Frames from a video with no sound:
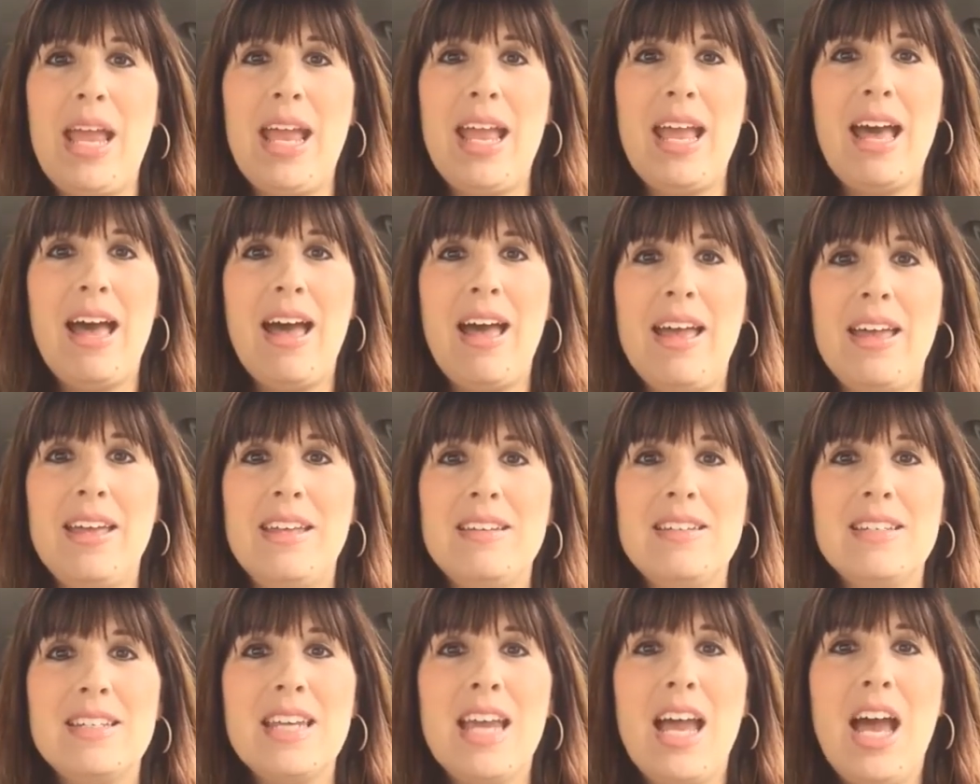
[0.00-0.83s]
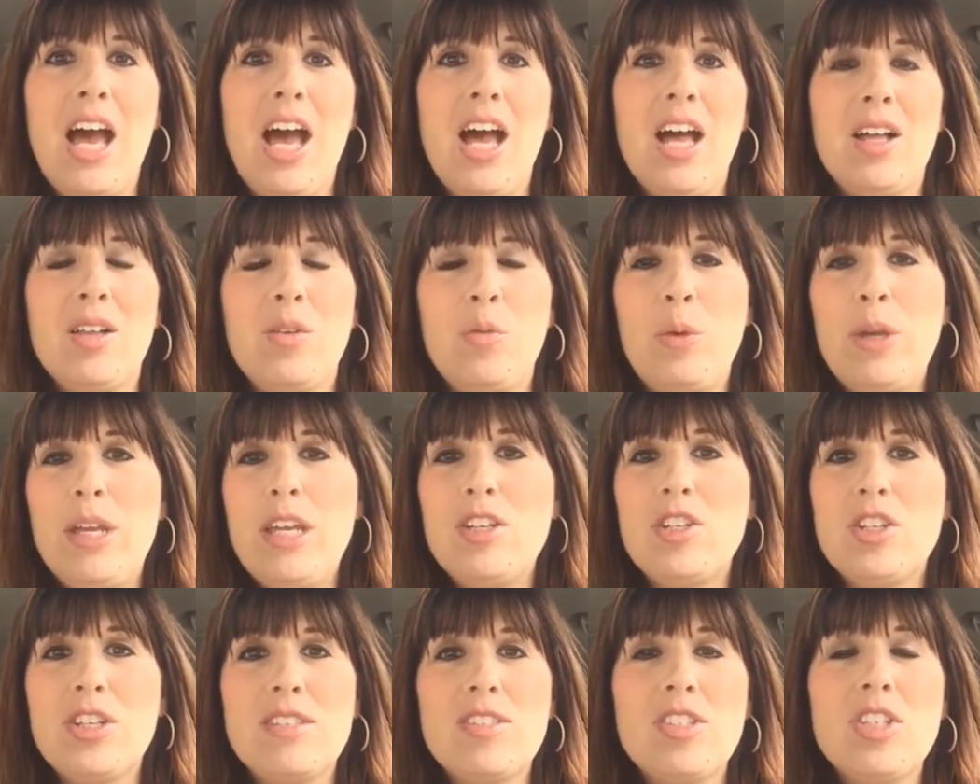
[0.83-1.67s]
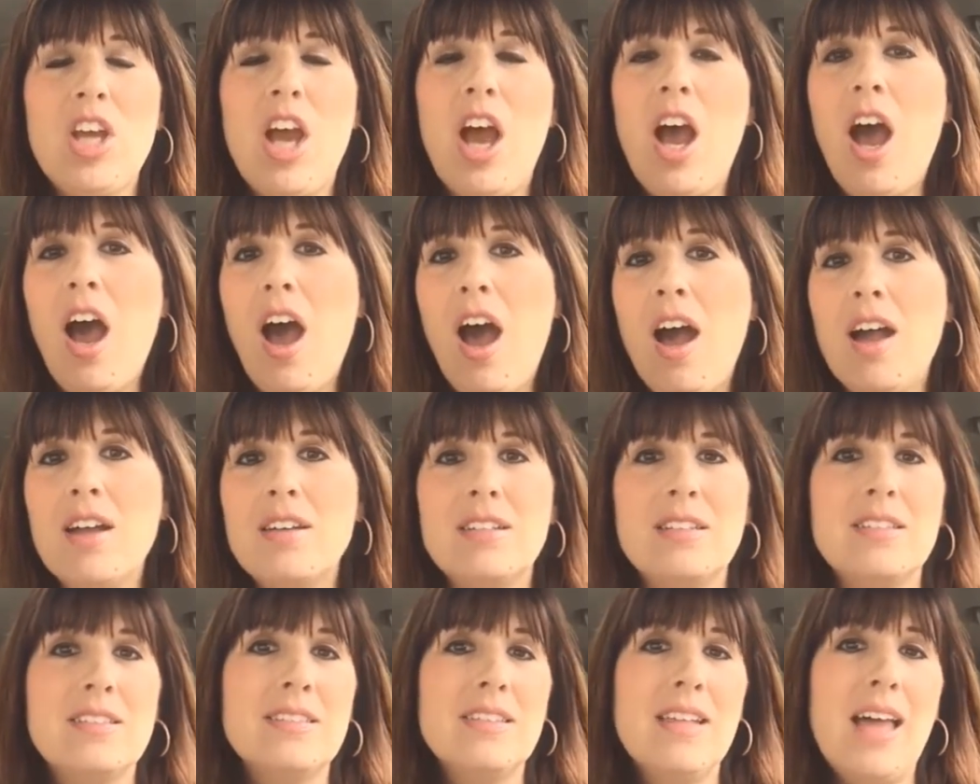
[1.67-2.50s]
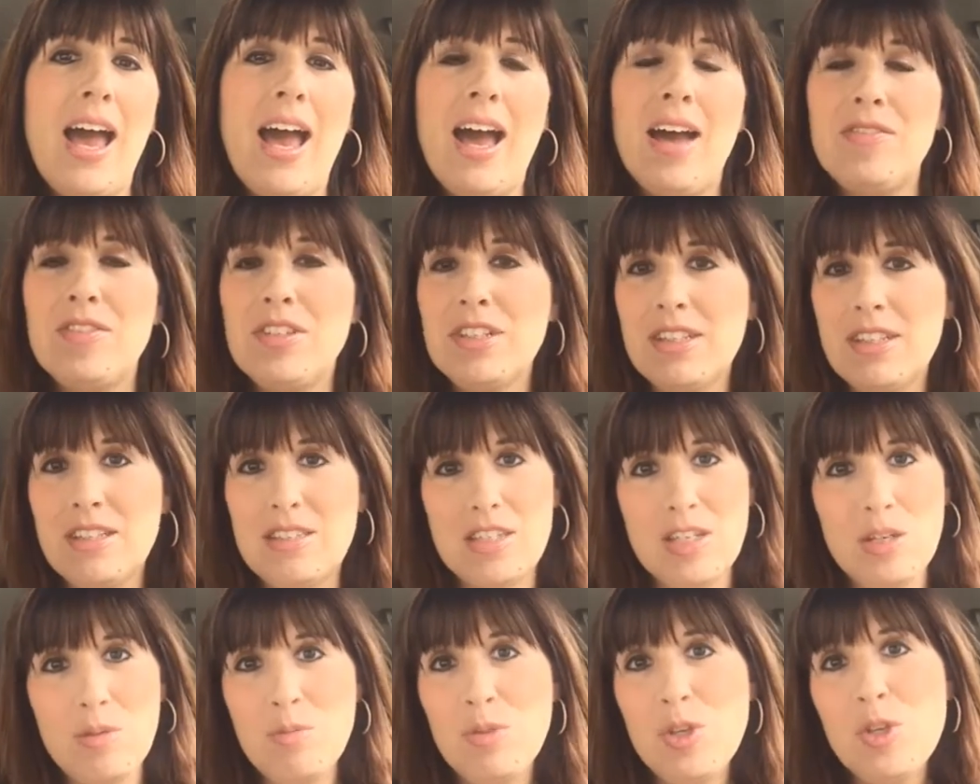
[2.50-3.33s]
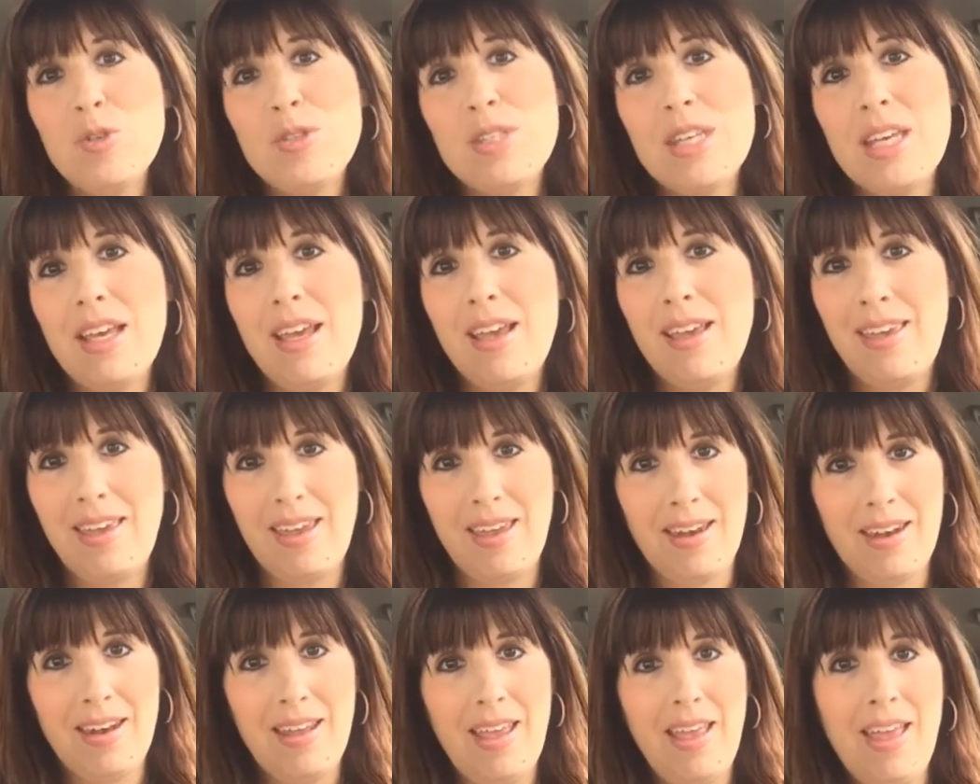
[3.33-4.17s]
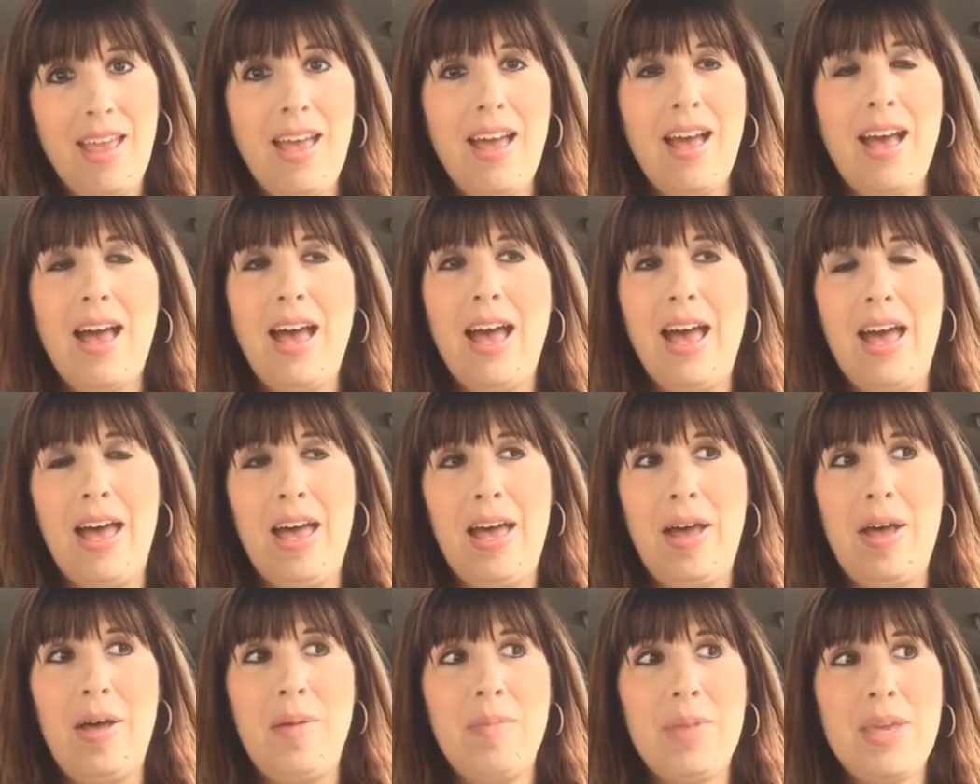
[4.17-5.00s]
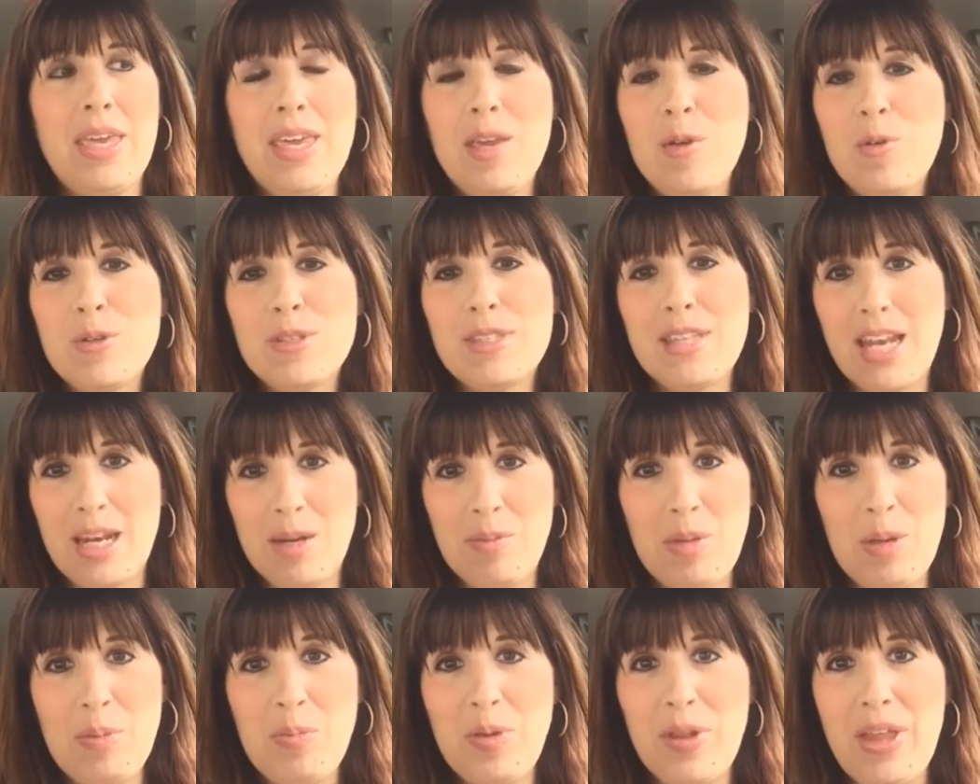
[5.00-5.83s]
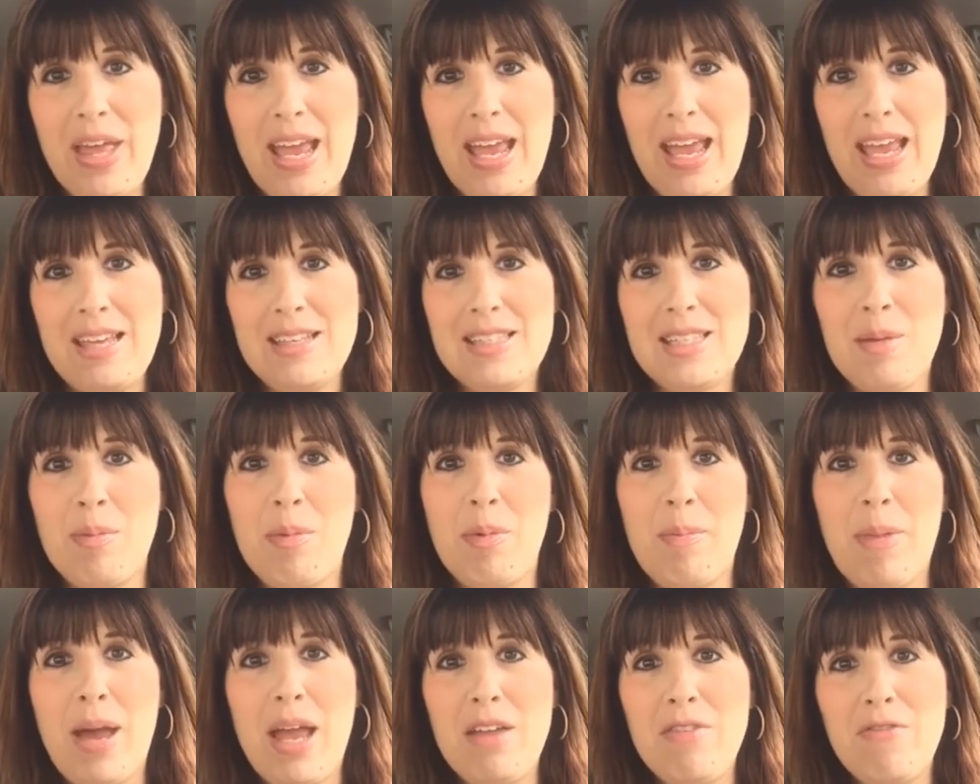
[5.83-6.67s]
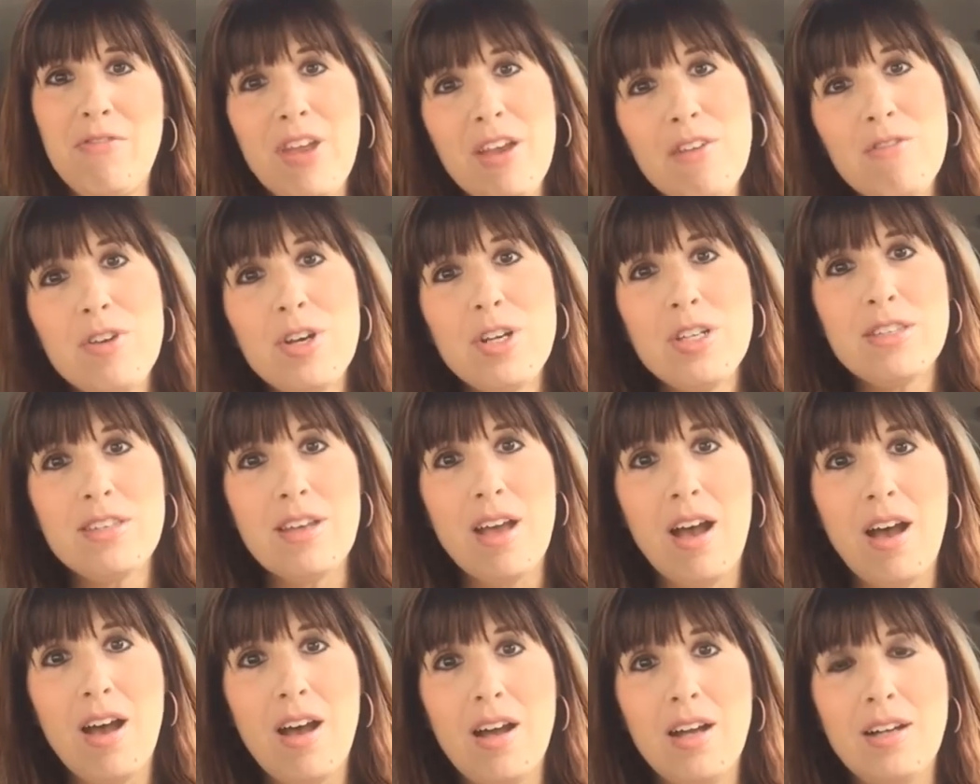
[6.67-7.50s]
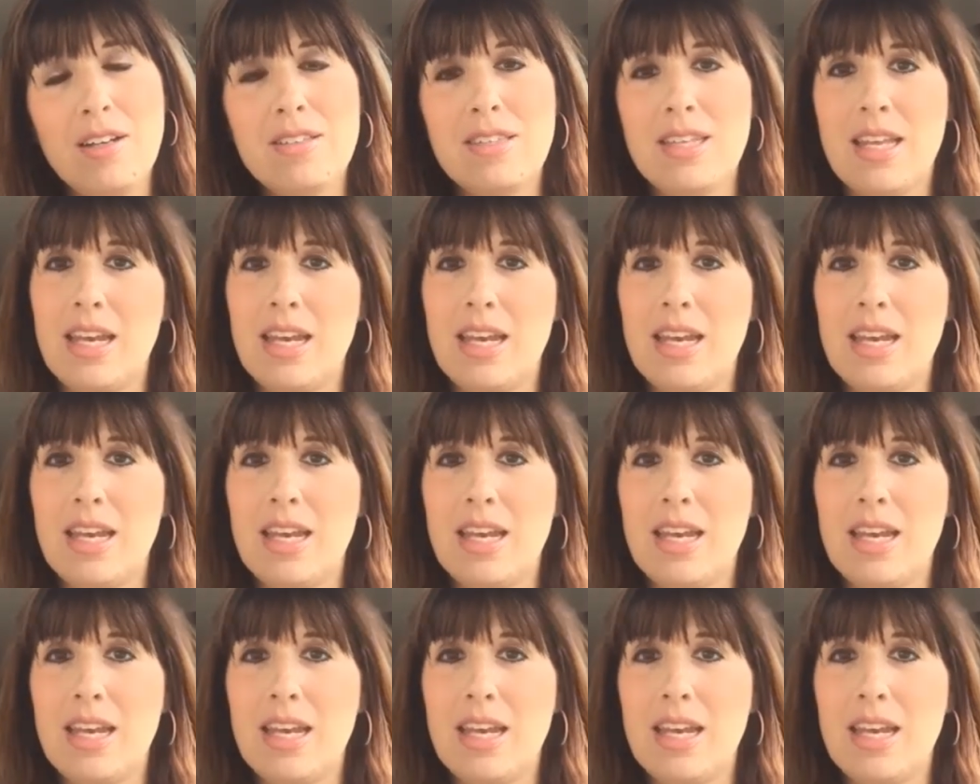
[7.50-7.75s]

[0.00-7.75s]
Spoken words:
And we just talked and laughed and listened to music. And he was letting me play some of my favorite songs